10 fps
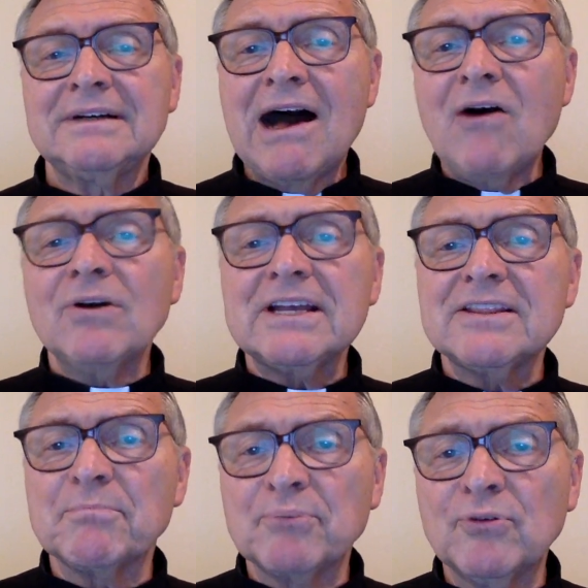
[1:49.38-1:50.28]
How can
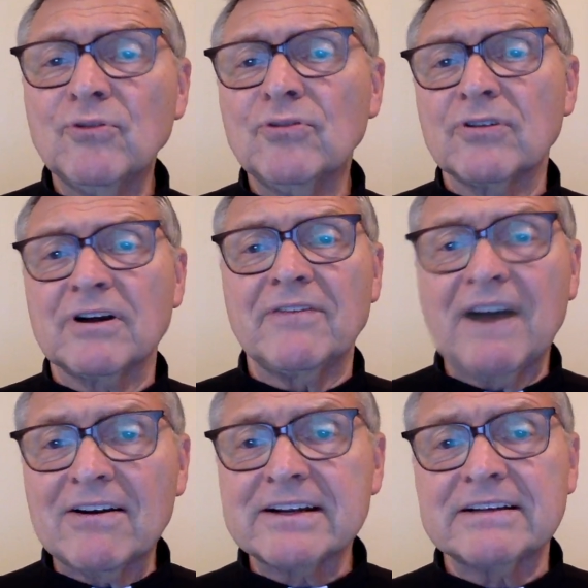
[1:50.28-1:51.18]
the poor of
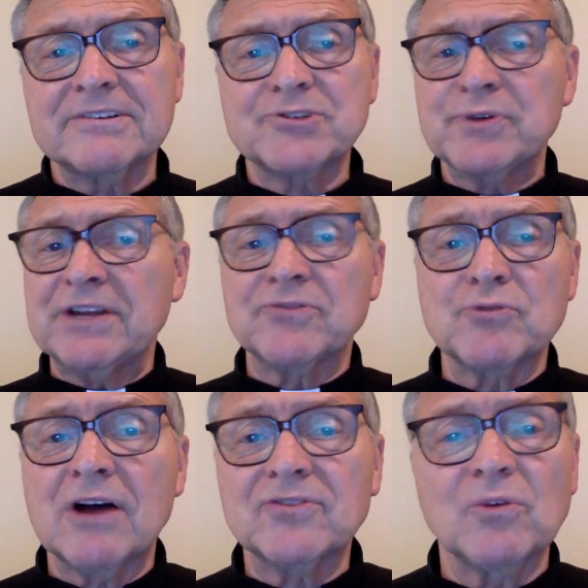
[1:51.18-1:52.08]
our country and
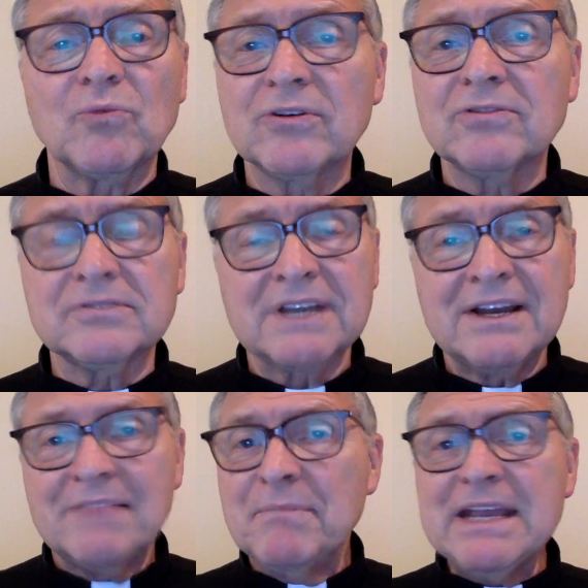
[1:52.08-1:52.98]
throughout the world
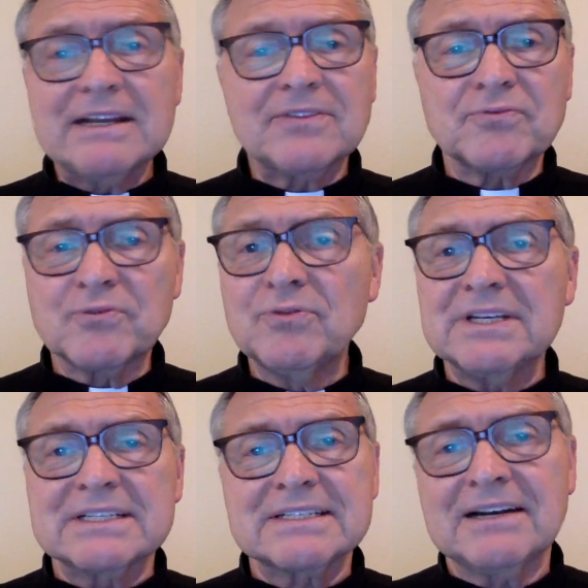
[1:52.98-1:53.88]
make it through
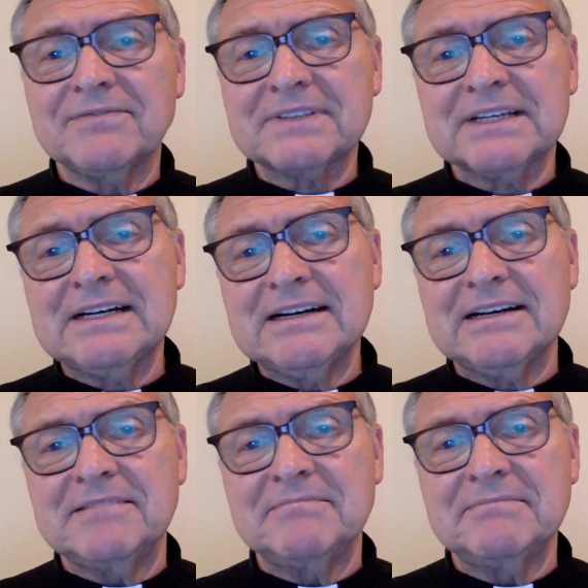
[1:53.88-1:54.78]
this tough
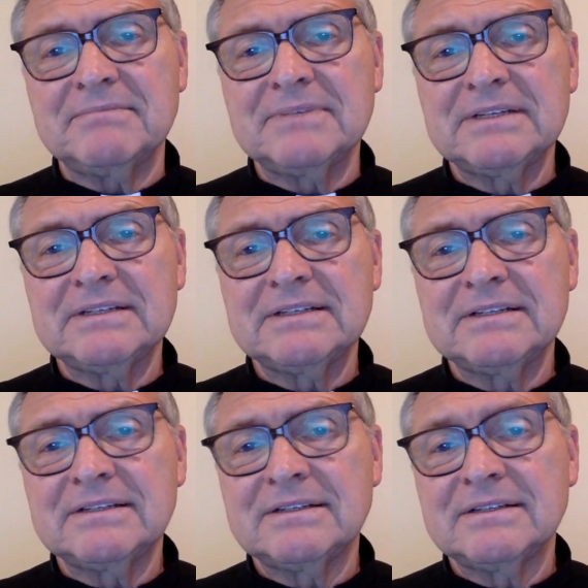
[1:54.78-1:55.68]
time?
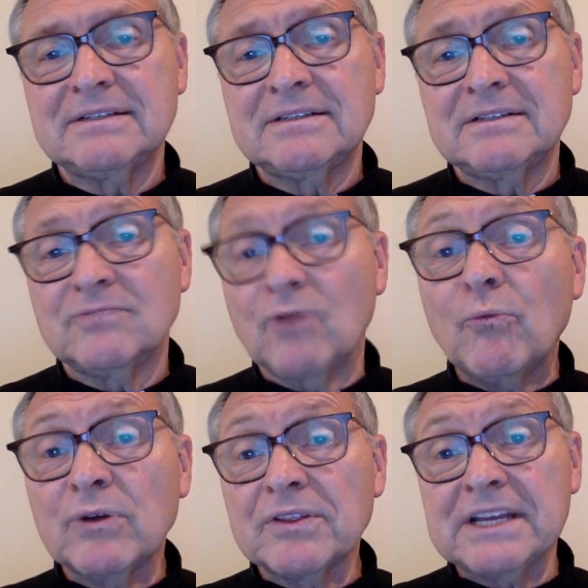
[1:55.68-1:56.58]

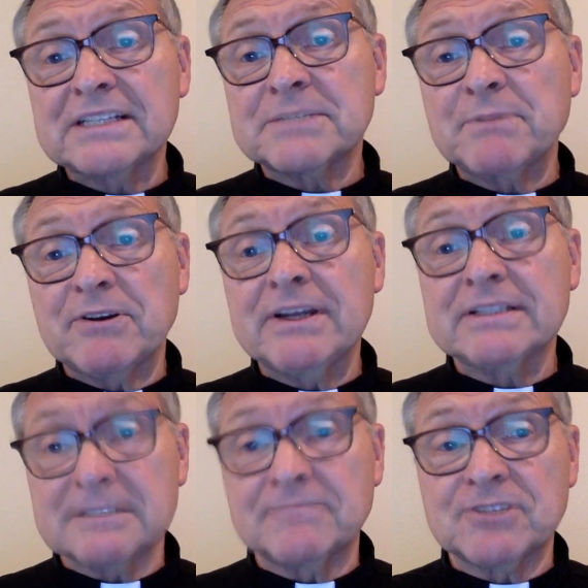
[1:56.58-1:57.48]
What will the
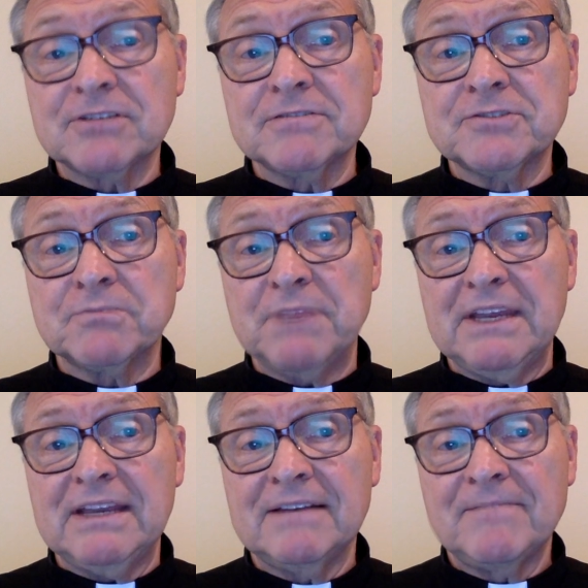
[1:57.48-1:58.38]
experience of church
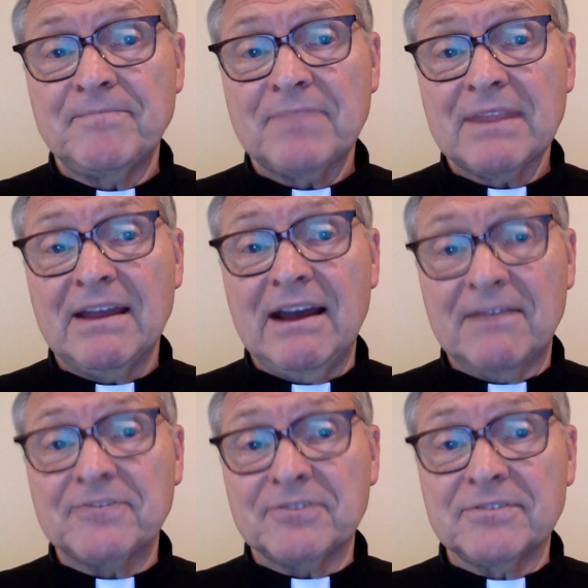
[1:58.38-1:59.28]
be
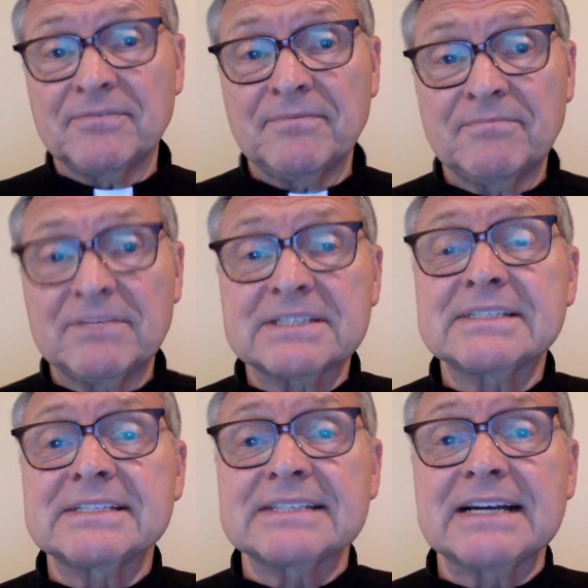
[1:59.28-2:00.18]
after this
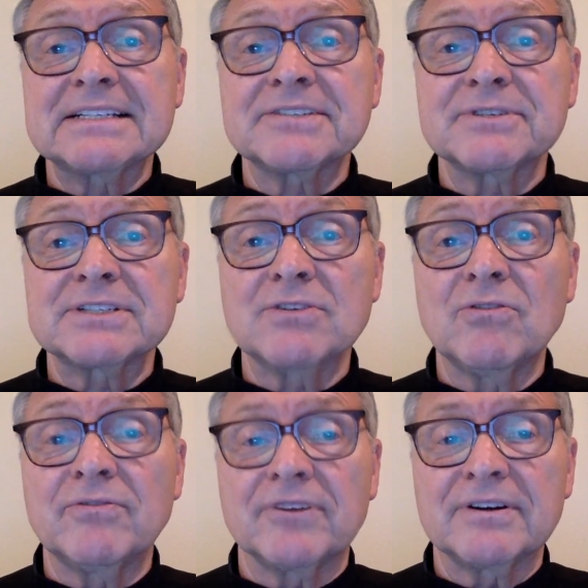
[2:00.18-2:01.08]
disaster is
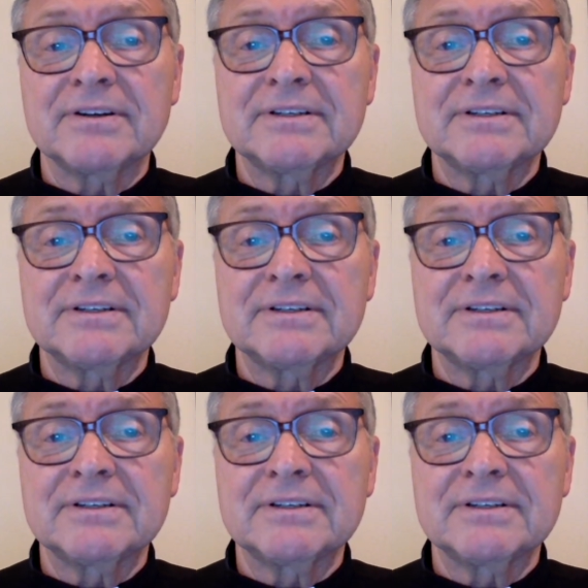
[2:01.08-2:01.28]
over?